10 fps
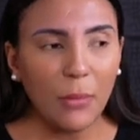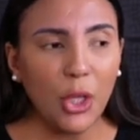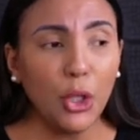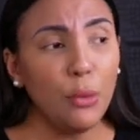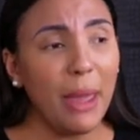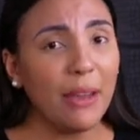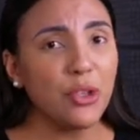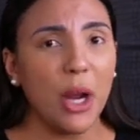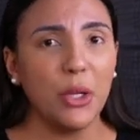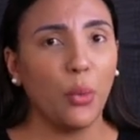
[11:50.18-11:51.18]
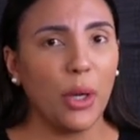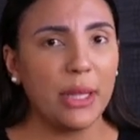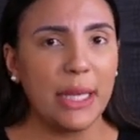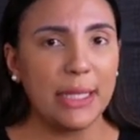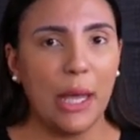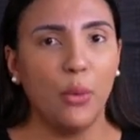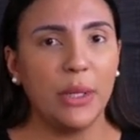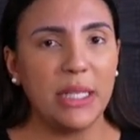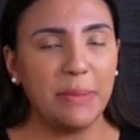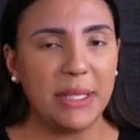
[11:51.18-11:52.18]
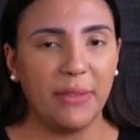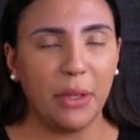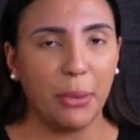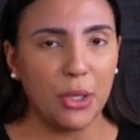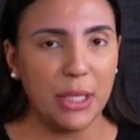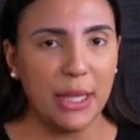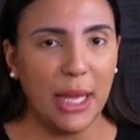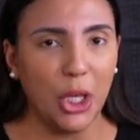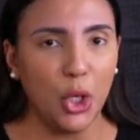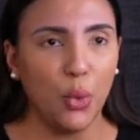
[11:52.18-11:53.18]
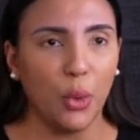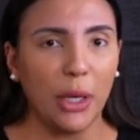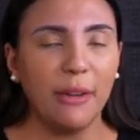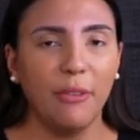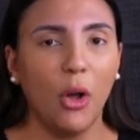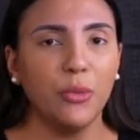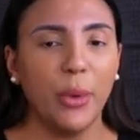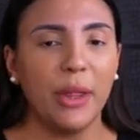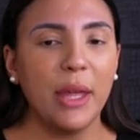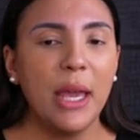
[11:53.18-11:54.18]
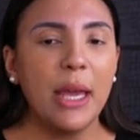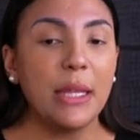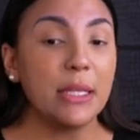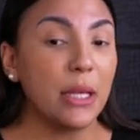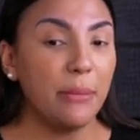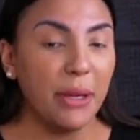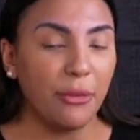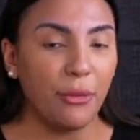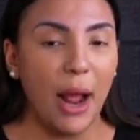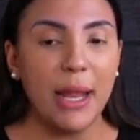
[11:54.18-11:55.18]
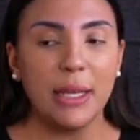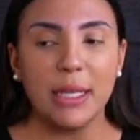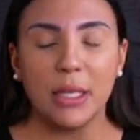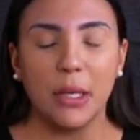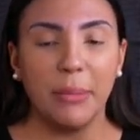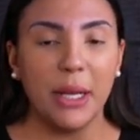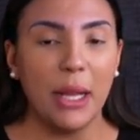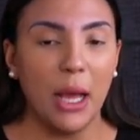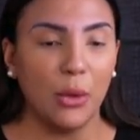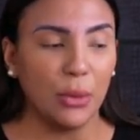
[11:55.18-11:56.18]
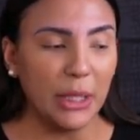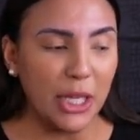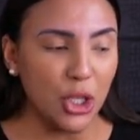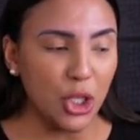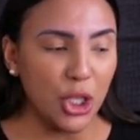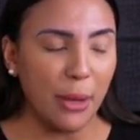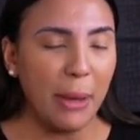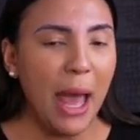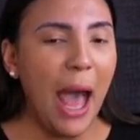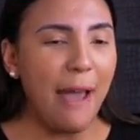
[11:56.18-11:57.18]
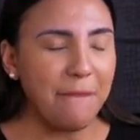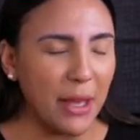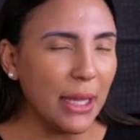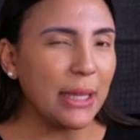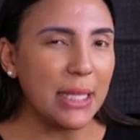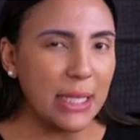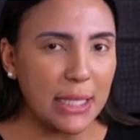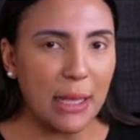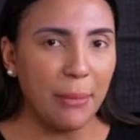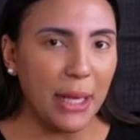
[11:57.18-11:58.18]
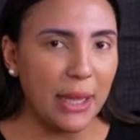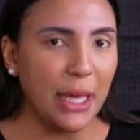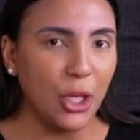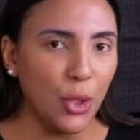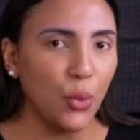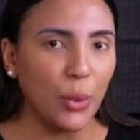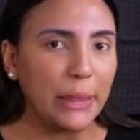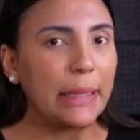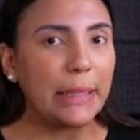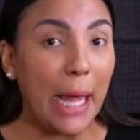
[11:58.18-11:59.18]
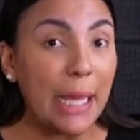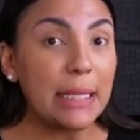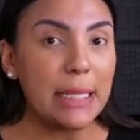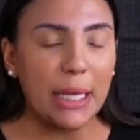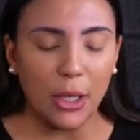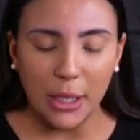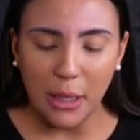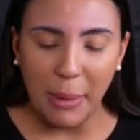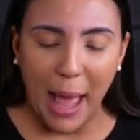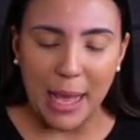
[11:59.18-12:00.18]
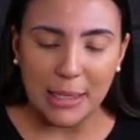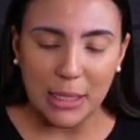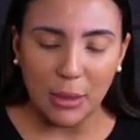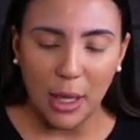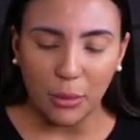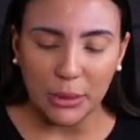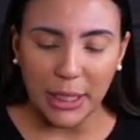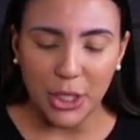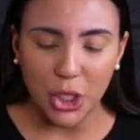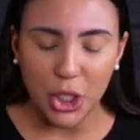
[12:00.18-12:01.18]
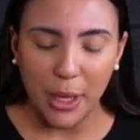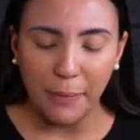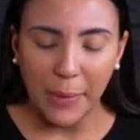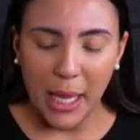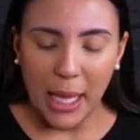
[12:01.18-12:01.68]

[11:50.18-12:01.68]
you may have tried to work things out with a specific person that you were involved with. This could have been a friend. This could have been a relationship. I feel like this is somebody that you really liked here in the past, a relationship.